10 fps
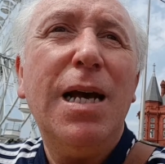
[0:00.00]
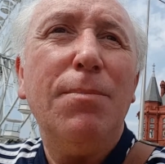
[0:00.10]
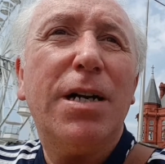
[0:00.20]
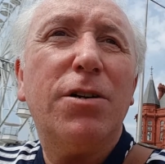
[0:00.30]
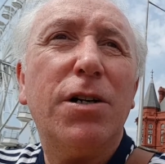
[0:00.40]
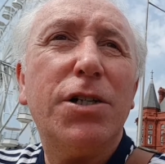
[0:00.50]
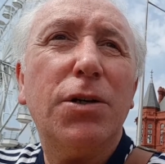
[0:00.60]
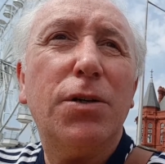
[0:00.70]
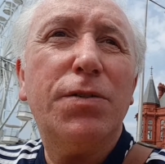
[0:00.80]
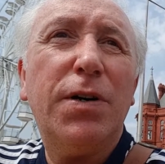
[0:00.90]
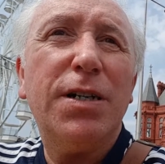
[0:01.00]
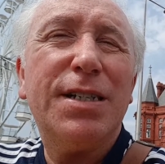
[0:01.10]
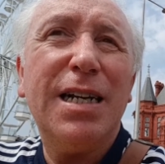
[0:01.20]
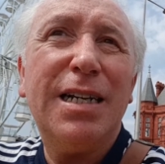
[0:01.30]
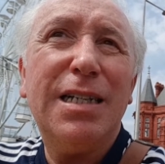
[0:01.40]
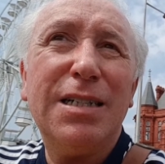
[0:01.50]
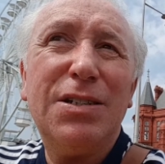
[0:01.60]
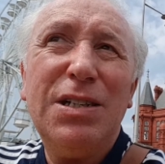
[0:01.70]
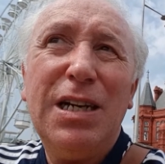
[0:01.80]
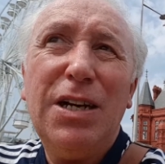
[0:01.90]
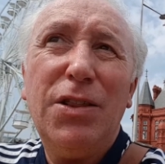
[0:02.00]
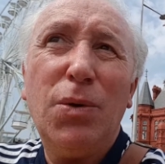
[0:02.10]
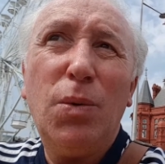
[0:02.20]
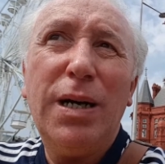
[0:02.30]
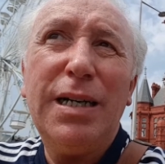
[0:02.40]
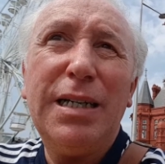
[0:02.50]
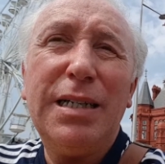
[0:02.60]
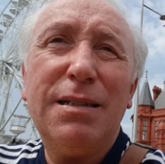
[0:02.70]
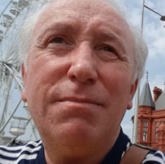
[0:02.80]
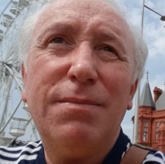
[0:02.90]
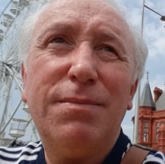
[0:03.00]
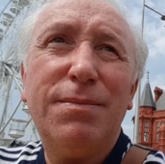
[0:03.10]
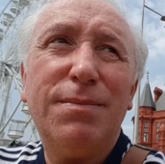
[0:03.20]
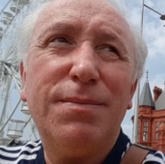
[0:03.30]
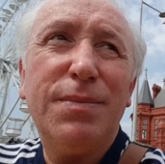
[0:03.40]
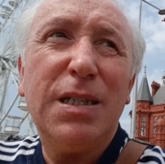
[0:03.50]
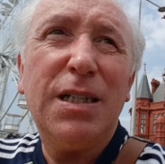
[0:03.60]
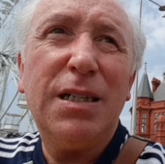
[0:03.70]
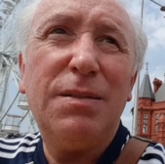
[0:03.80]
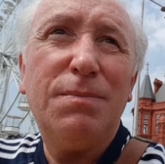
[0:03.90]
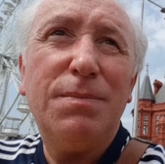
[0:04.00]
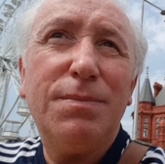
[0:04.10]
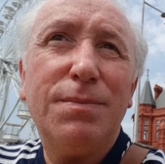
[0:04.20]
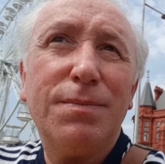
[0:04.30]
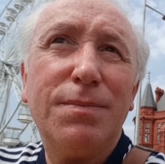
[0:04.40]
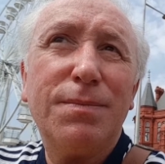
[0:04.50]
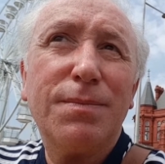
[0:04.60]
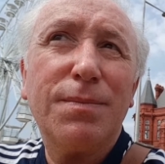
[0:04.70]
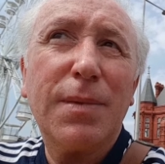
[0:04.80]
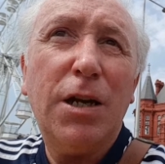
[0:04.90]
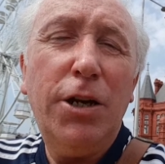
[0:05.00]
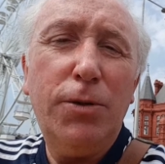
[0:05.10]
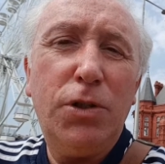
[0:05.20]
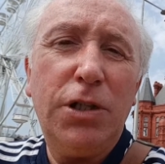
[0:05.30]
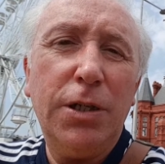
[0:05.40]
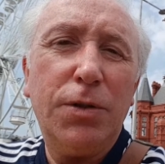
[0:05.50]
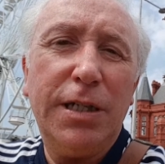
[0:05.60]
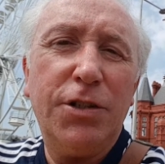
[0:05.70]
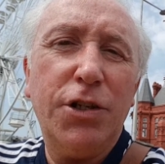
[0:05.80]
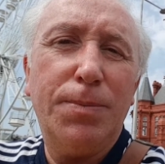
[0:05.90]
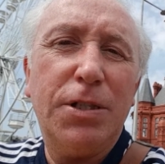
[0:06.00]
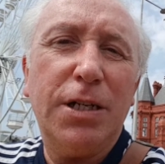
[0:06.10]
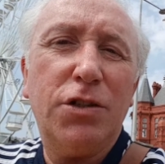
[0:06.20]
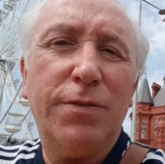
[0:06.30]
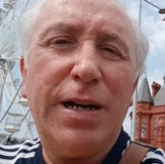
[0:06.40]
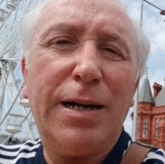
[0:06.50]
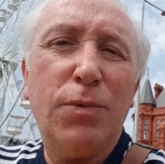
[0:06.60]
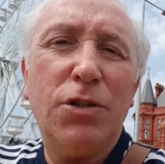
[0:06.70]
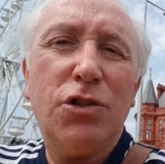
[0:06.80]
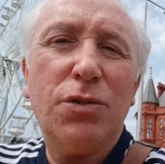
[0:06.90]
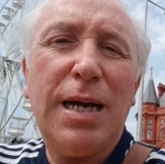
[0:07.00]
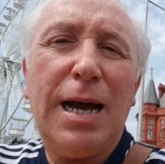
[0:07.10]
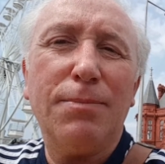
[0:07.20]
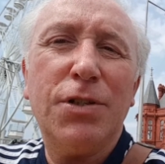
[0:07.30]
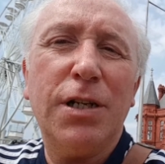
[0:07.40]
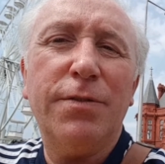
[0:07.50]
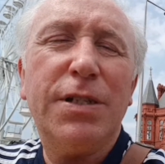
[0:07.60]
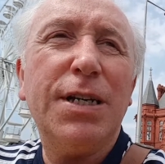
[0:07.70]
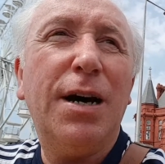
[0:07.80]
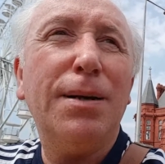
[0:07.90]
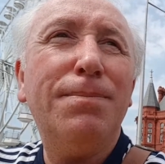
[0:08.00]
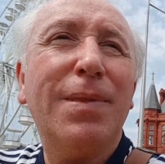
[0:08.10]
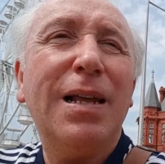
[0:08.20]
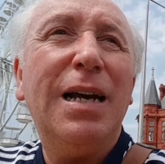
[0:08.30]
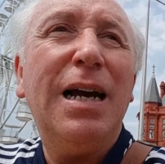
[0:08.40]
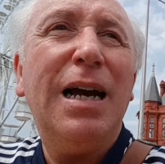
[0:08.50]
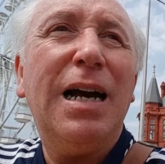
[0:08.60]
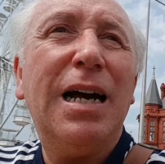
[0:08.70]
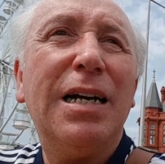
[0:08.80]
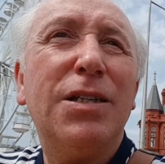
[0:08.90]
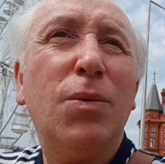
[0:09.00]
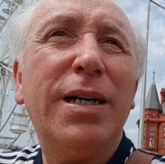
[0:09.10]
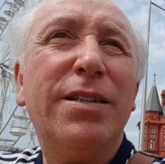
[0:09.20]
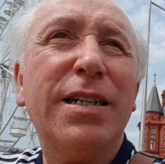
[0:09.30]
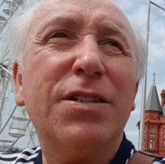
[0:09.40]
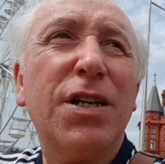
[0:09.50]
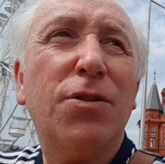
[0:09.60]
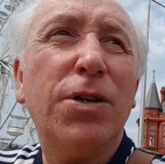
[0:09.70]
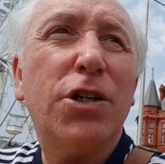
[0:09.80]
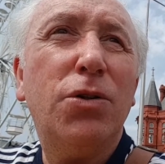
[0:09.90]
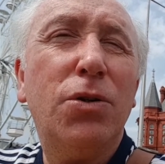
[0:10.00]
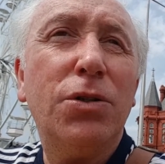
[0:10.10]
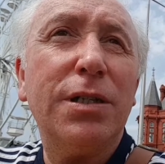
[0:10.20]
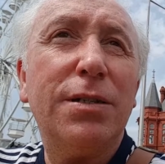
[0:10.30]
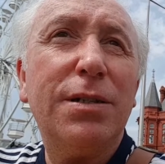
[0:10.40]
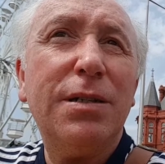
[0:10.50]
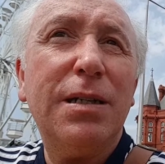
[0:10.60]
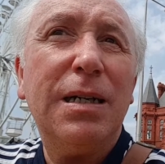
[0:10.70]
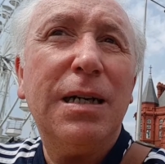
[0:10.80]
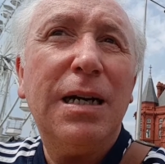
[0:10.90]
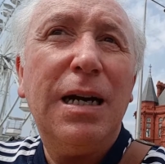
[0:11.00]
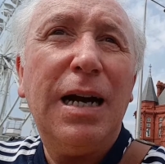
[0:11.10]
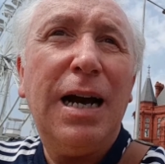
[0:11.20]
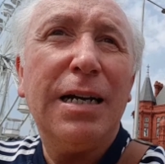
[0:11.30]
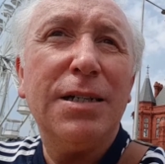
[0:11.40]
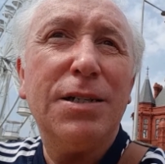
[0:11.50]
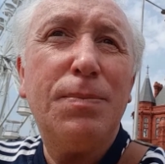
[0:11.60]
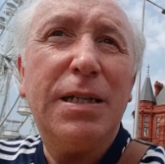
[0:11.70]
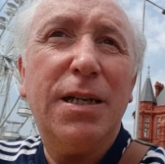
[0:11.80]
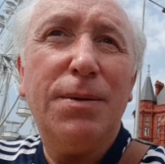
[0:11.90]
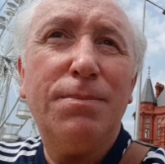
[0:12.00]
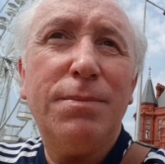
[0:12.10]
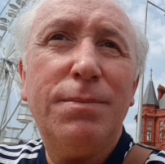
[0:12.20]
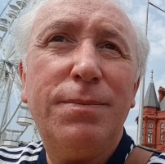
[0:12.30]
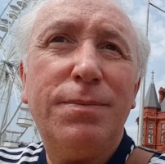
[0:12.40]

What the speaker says: But I'd also go as far as saying that the way the loose use and interpretation of language happens over time, the way things are recorded and become